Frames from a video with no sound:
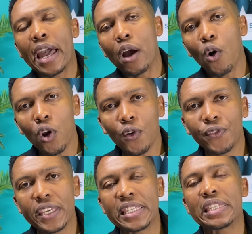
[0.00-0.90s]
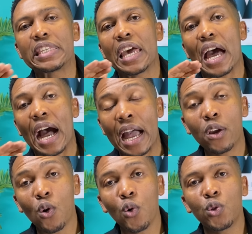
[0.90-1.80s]
all of these, I
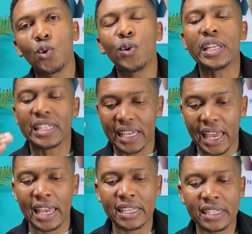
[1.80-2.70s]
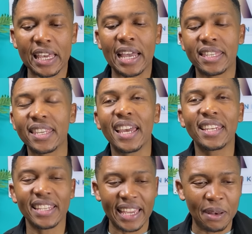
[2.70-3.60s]
go through it as I said
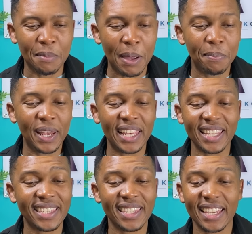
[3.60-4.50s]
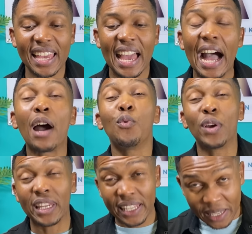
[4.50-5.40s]
in my playlist. I
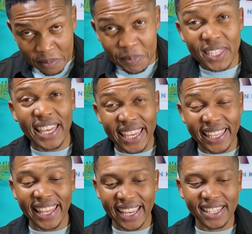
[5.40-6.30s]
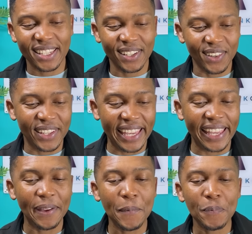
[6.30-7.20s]
will keep saying that, okay?
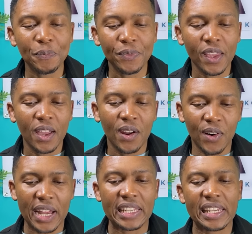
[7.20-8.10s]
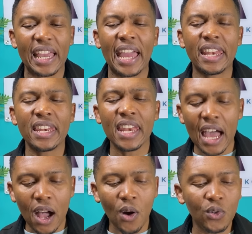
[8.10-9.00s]
Right, and
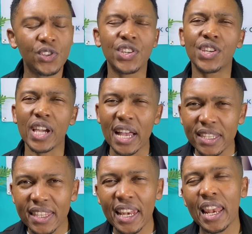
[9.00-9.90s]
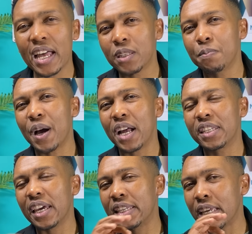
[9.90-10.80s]
now just the last part
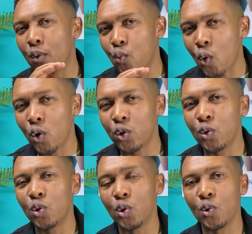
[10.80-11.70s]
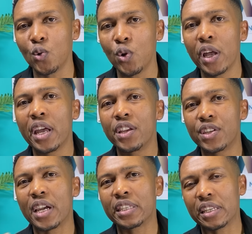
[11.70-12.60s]
as I walk you through
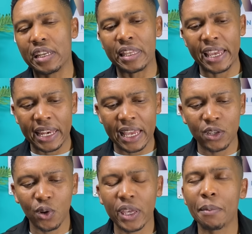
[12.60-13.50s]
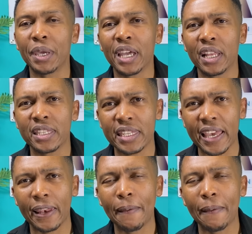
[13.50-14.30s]
just the electrochemical cell.